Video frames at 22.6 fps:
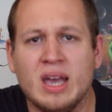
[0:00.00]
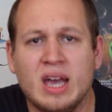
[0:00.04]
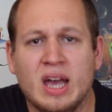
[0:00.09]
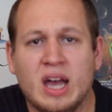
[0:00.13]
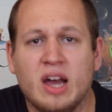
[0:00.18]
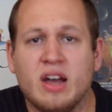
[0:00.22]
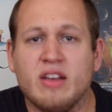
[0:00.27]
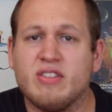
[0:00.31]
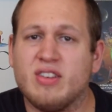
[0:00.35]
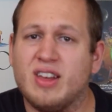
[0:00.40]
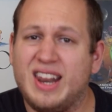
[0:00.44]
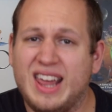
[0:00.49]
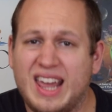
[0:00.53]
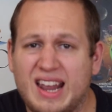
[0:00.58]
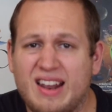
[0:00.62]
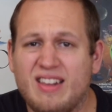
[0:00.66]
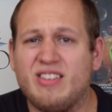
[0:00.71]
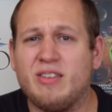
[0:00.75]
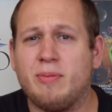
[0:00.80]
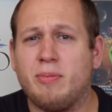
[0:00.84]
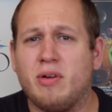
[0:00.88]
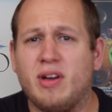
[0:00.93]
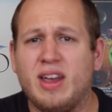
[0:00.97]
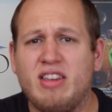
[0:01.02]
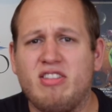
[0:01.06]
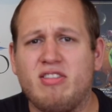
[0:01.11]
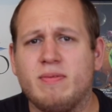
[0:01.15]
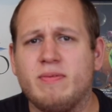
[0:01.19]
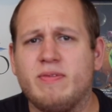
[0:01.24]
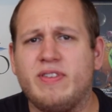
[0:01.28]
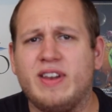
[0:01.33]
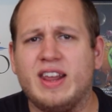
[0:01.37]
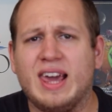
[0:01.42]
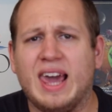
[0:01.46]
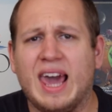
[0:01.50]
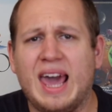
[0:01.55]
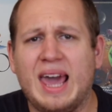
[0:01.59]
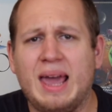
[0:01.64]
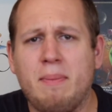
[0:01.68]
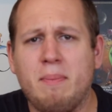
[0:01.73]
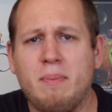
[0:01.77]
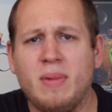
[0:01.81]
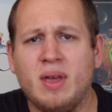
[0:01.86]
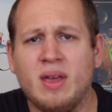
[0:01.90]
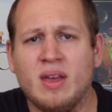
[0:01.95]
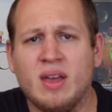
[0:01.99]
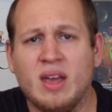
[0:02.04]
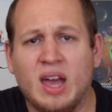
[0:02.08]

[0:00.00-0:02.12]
So the inspiration for the game?